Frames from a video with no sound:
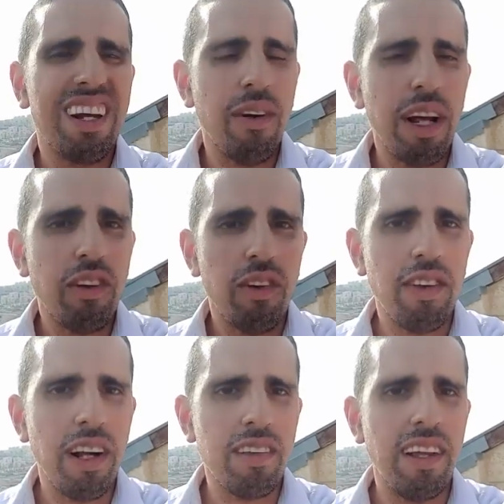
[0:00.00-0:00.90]
the great
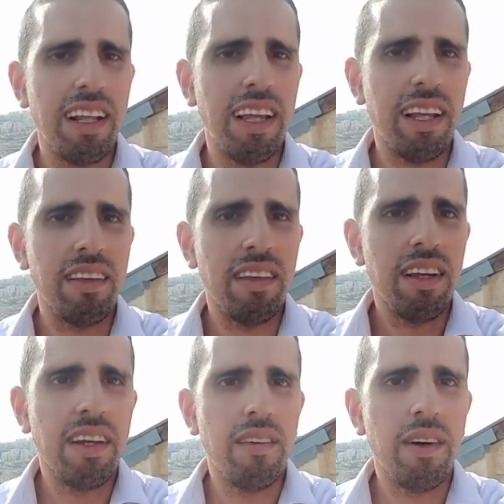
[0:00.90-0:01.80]
results at the end,
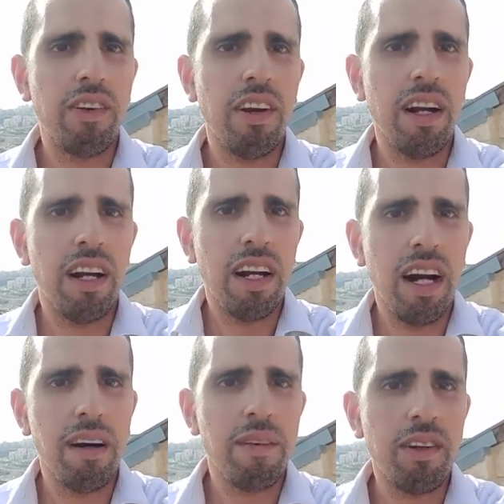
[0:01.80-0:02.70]
which Am
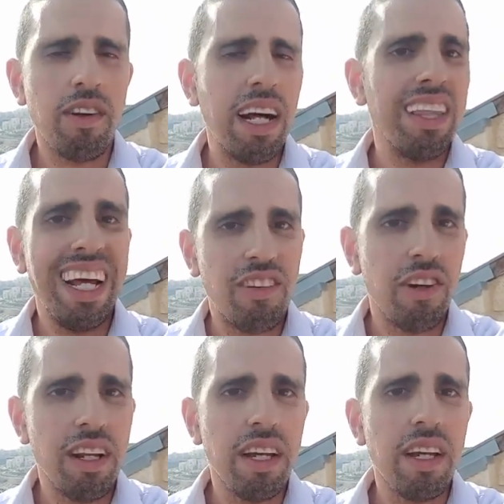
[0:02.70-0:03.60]
Yisrael
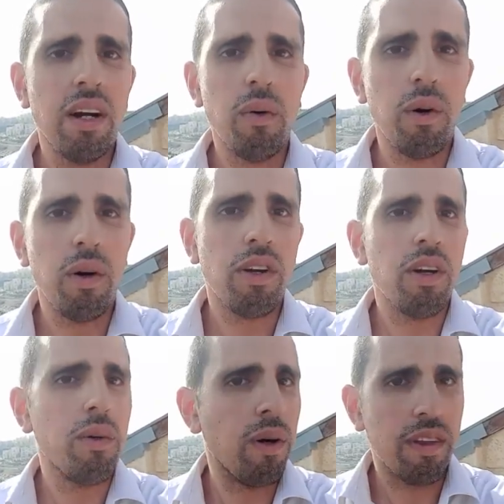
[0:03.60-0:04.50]
naturally would
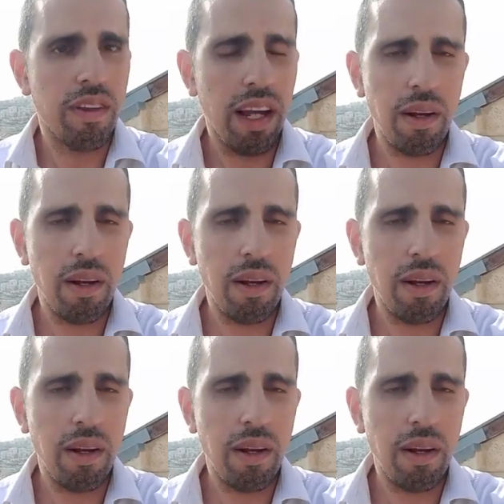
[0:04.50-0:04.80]
want.